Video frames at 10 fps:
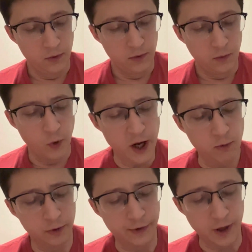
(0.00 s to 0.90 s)
We
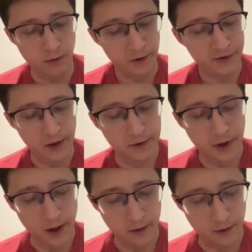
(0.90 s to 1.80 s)
will deal with
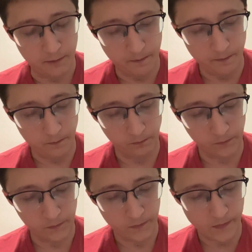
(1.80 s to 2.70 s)
Santander.
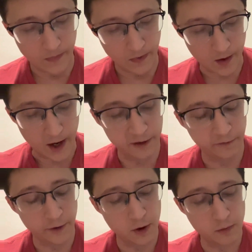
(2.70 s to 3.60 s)
As for
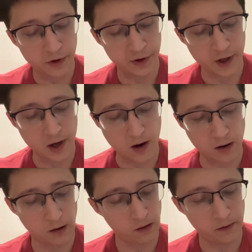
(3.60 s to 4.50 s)
your Mashiach,
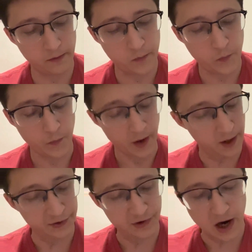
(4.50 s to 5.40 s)
he
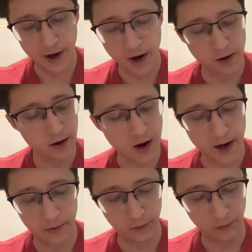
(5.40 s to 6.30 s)
is not here
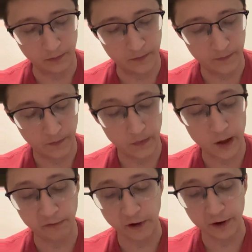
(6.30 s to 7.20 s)
yet,
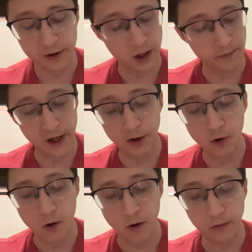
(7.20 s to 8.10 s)
if he is coming at
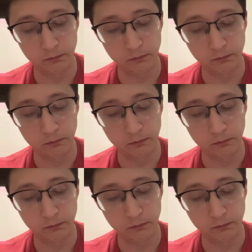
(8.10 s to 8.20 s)
all.